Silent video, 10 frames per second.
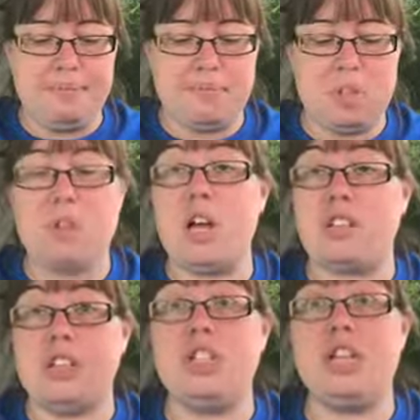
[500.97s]
So
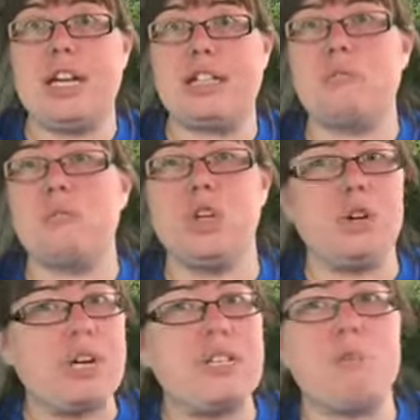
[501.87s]
luckily she has some really
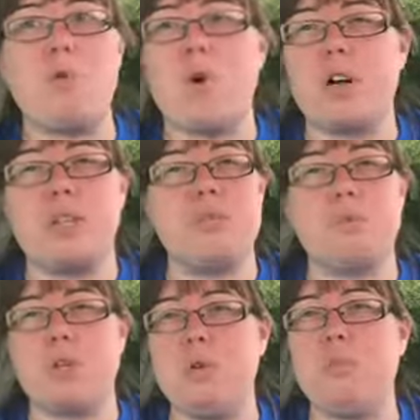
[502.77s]
great support and some
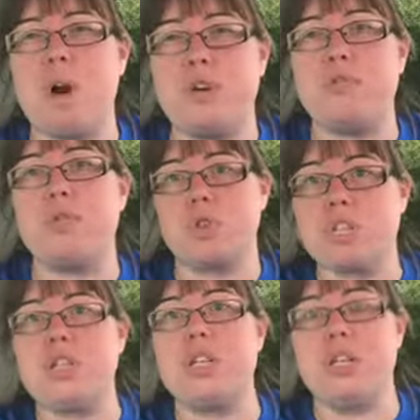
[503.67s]
really wonderful
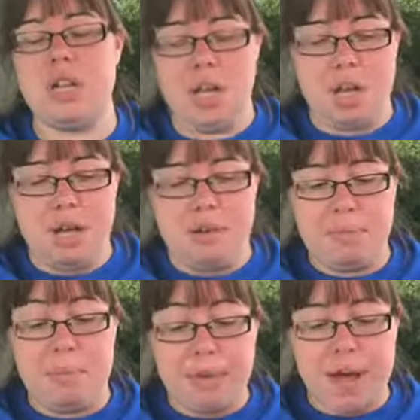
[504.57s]
Christian
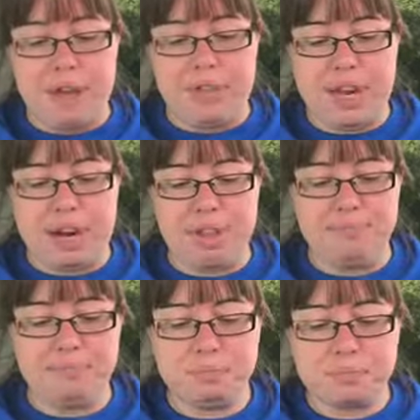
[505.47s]
people out there.
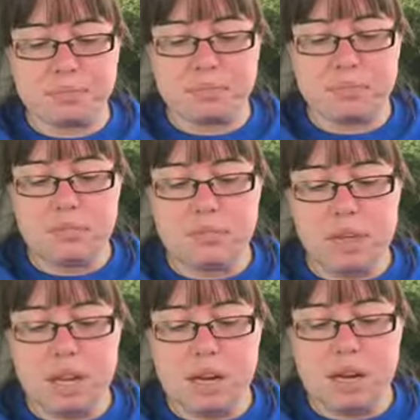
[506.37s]

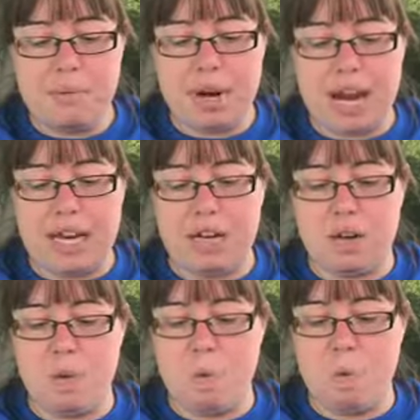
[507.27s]
Number 8,
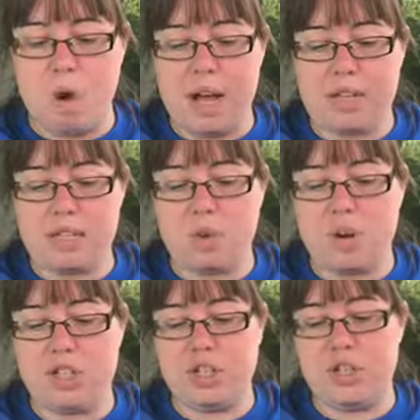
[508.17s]
what
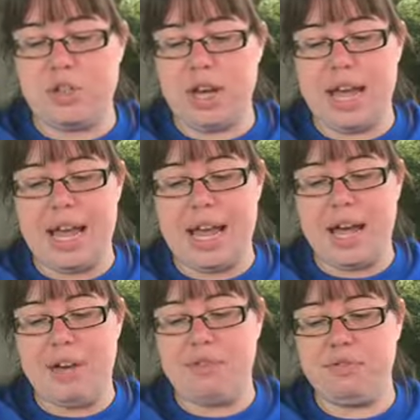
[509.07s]
questions do I
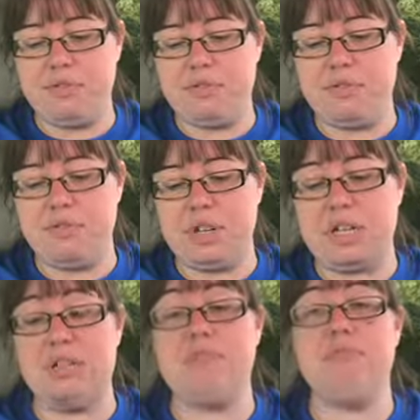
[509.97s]
have?
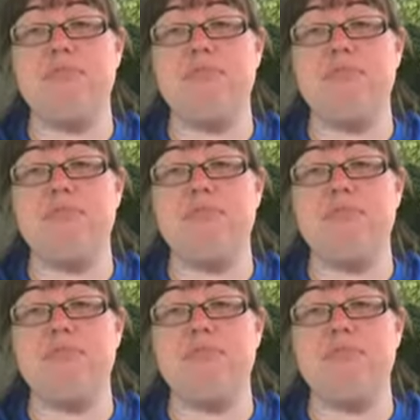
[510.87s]
And